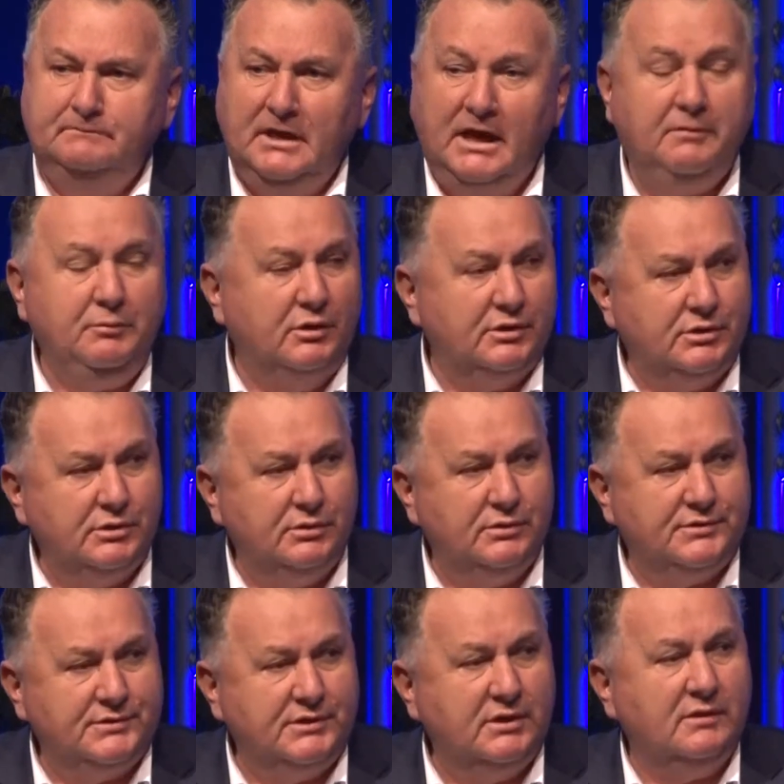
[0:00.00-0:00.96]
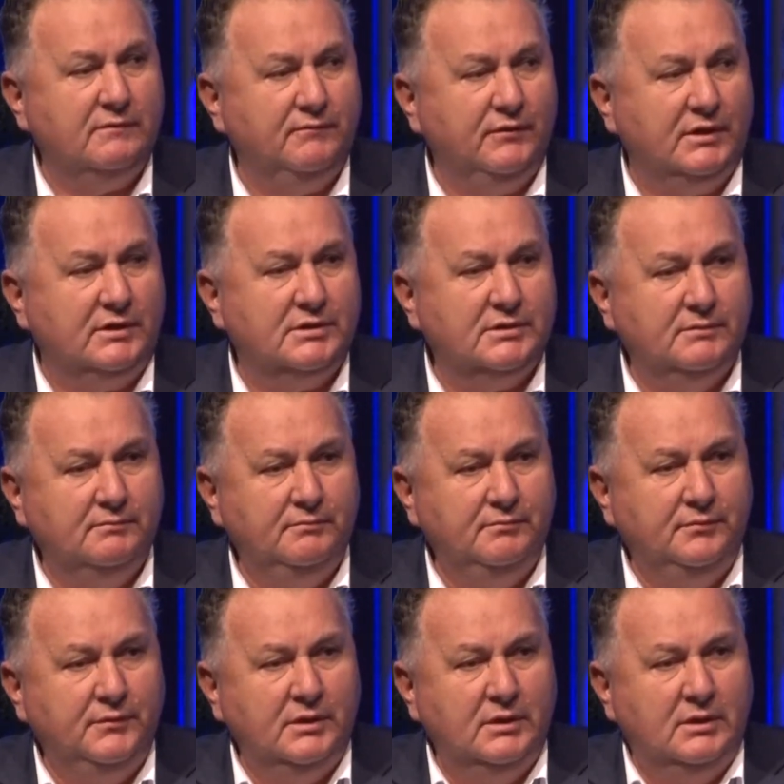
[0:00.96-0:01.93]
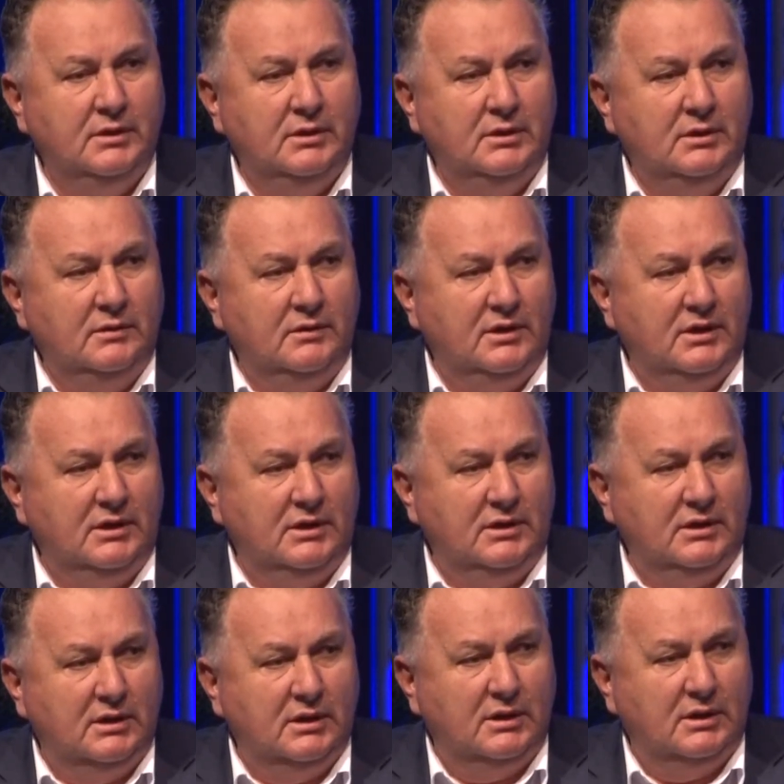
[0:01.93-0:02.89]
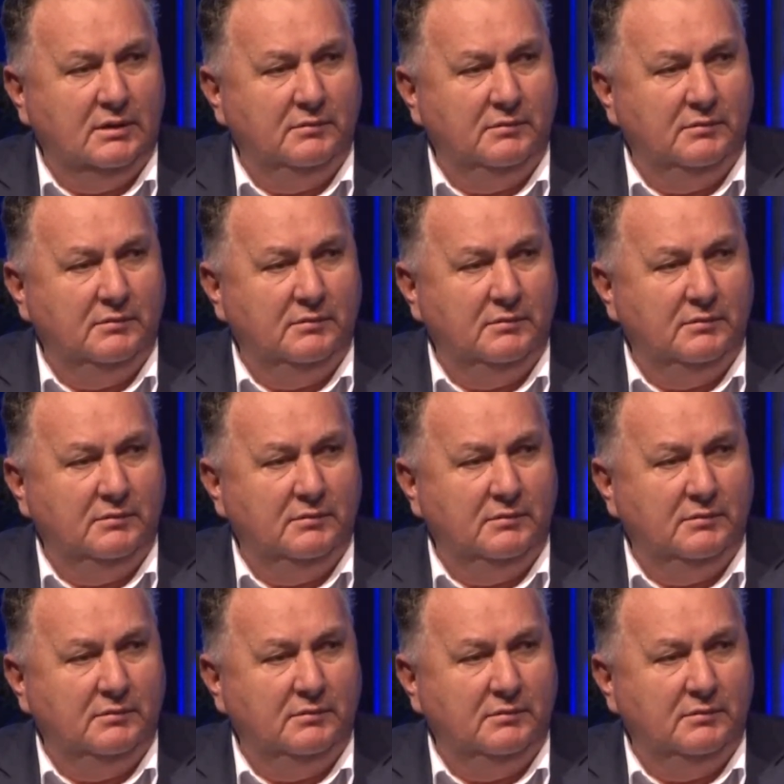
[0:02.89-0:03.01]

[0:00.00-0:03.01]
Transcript: able to circumvent the